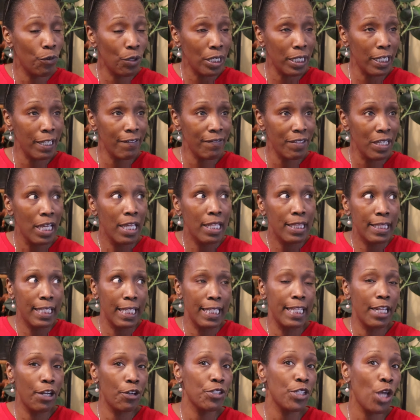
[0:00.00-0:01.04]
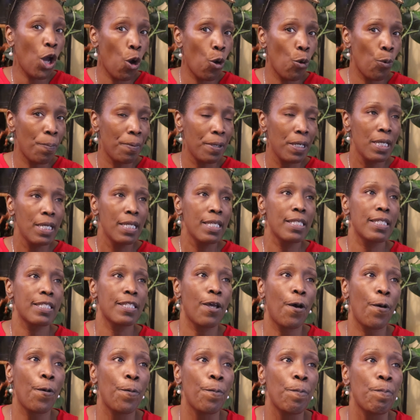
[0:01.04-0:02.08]
relief, then there's hope.
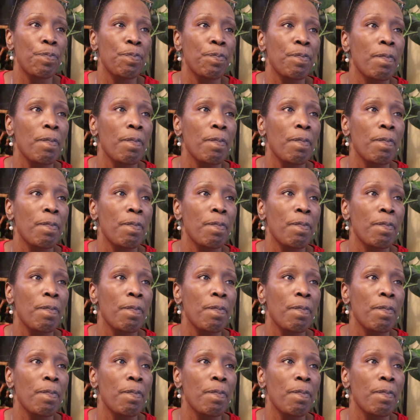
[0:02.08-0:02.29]
So